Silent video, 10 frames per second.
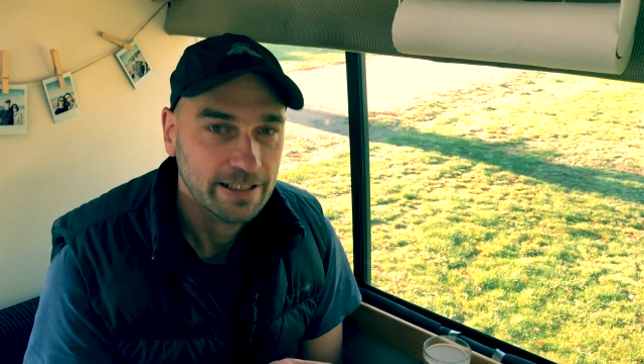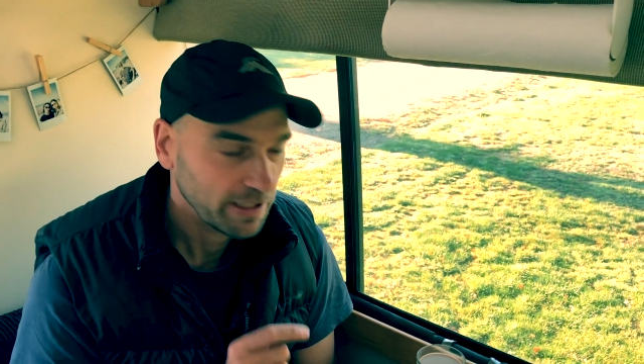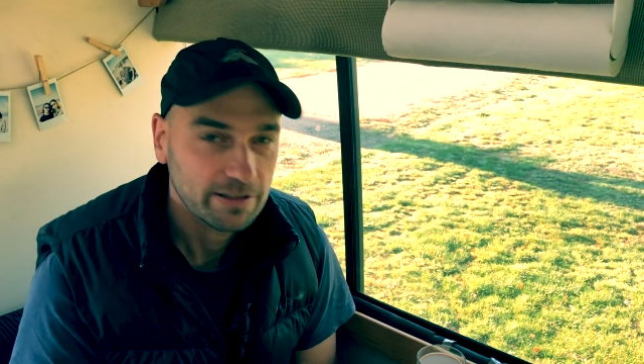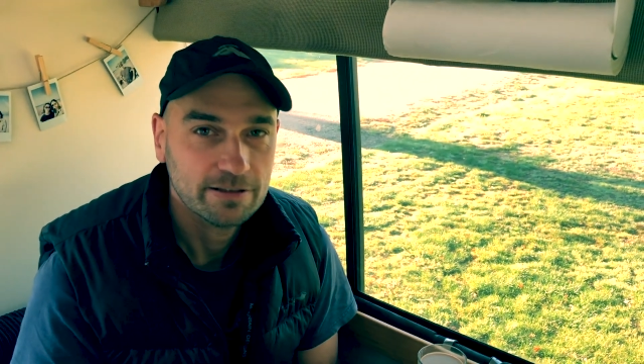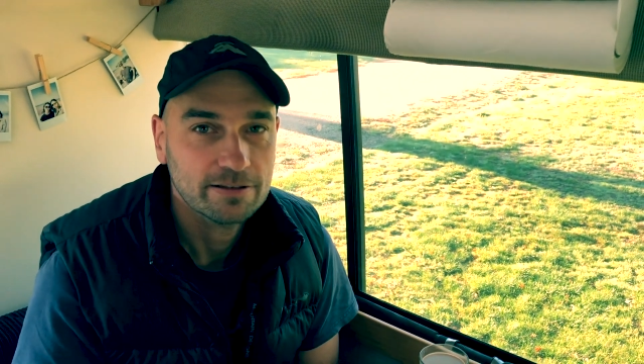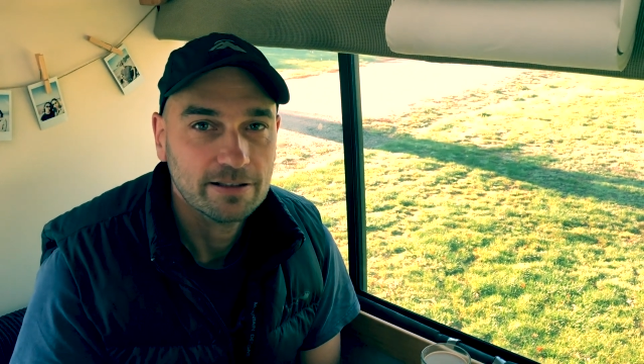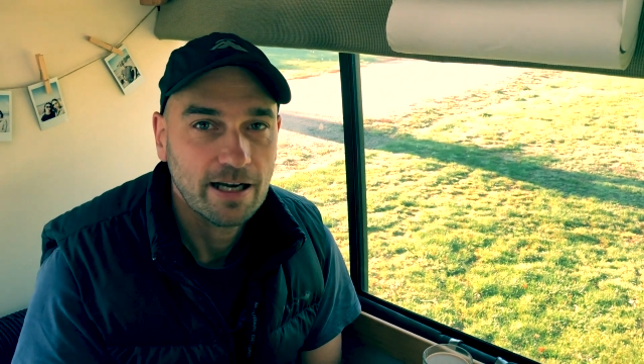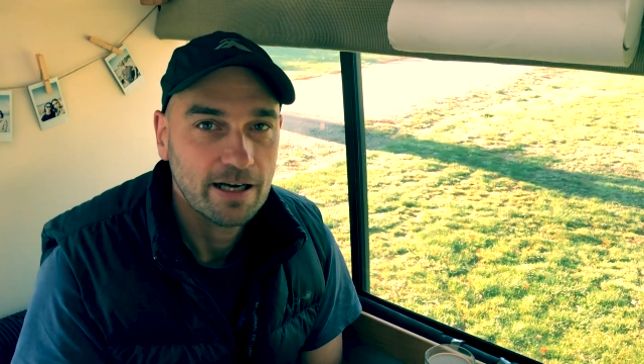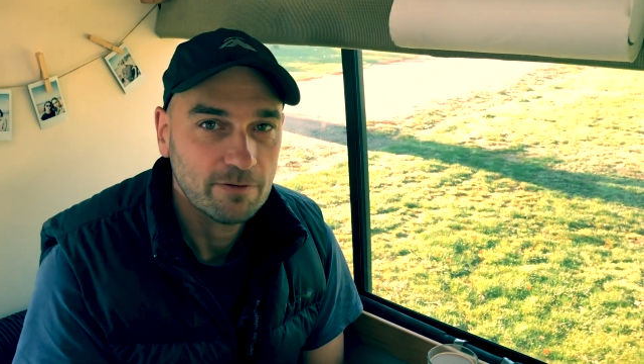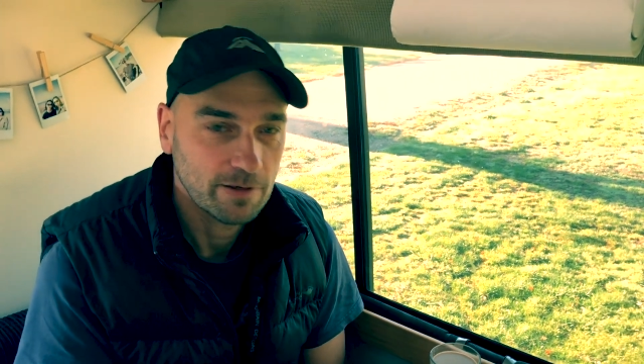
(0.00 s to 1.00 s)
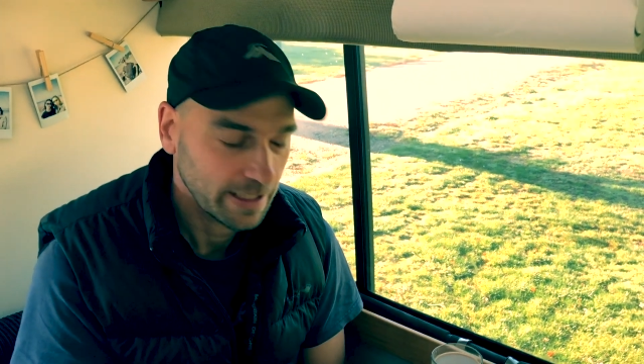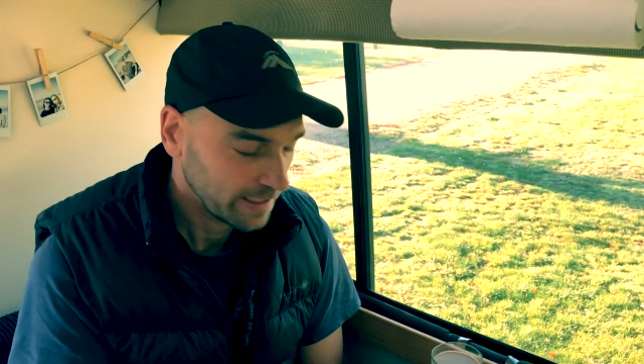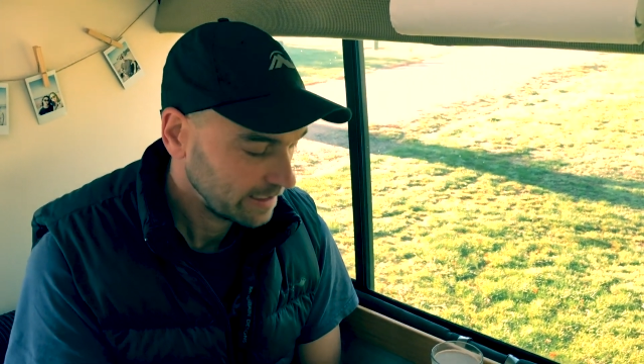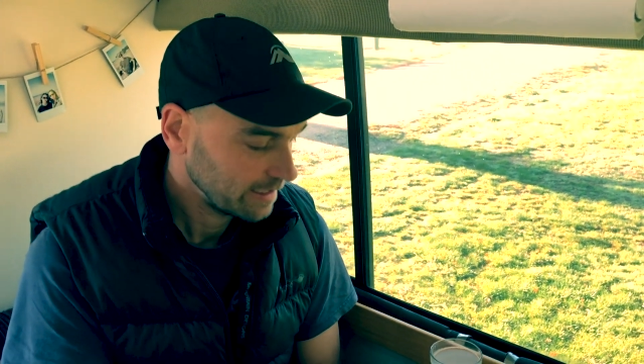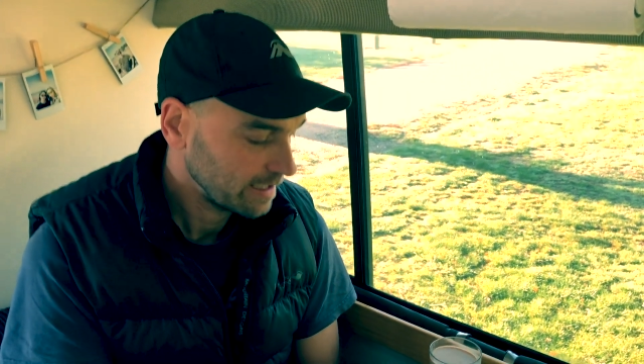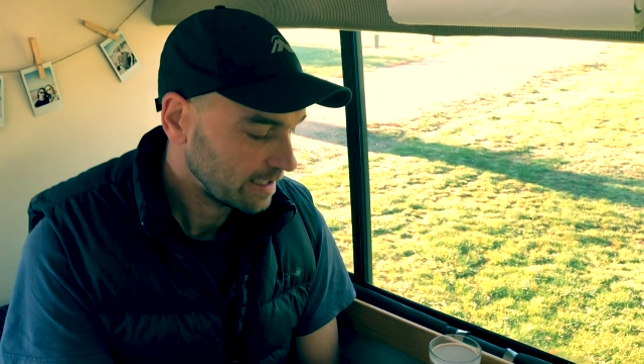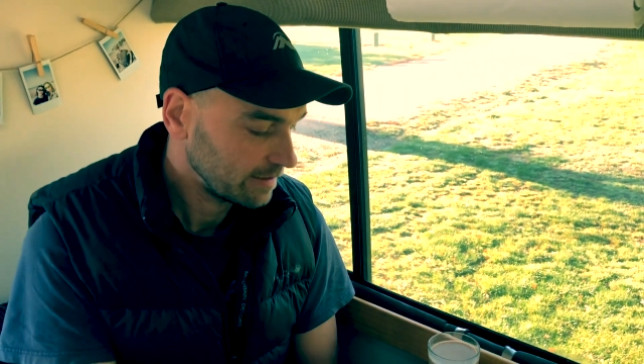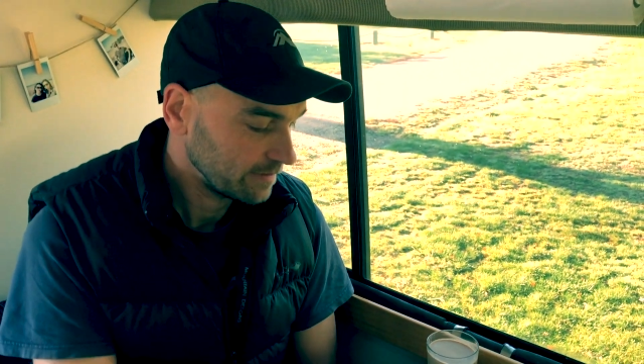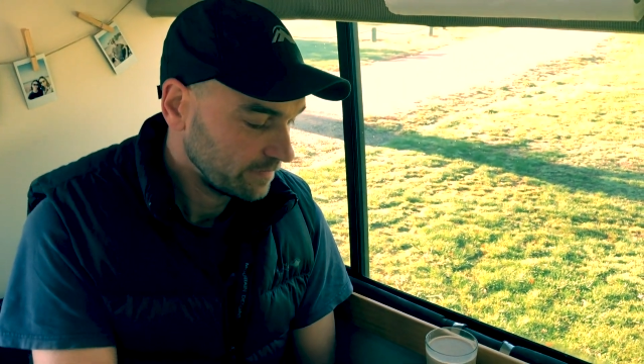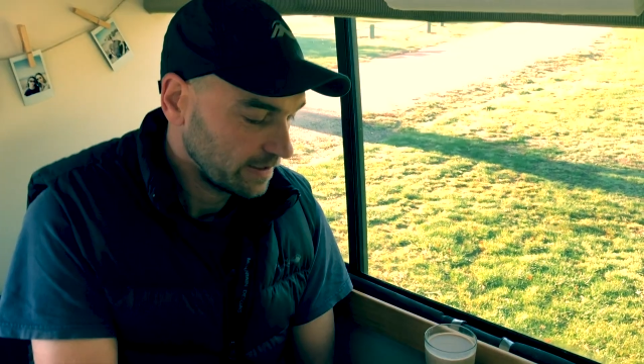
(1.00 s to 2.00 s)
pickled Kahawai
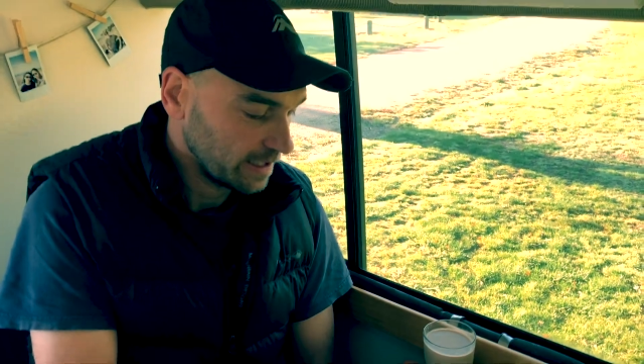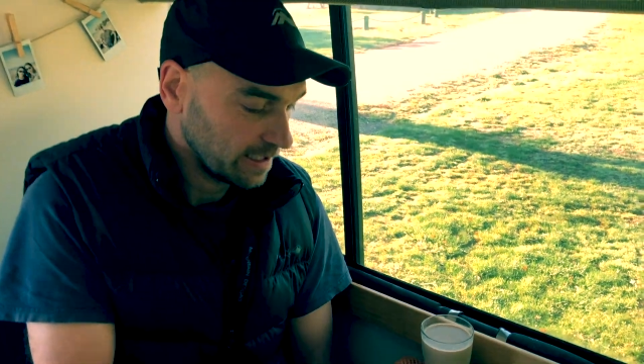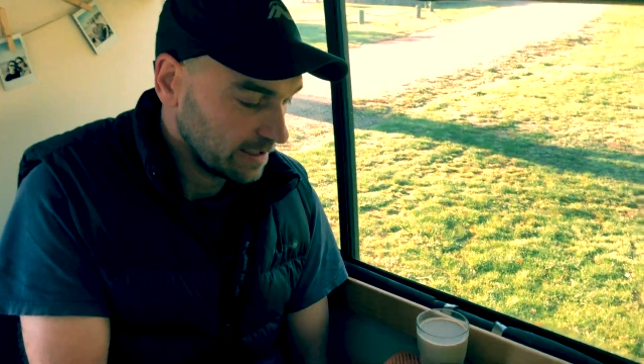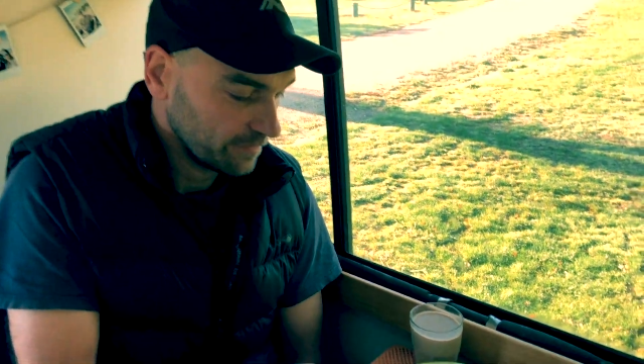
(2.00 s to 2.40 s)
out of the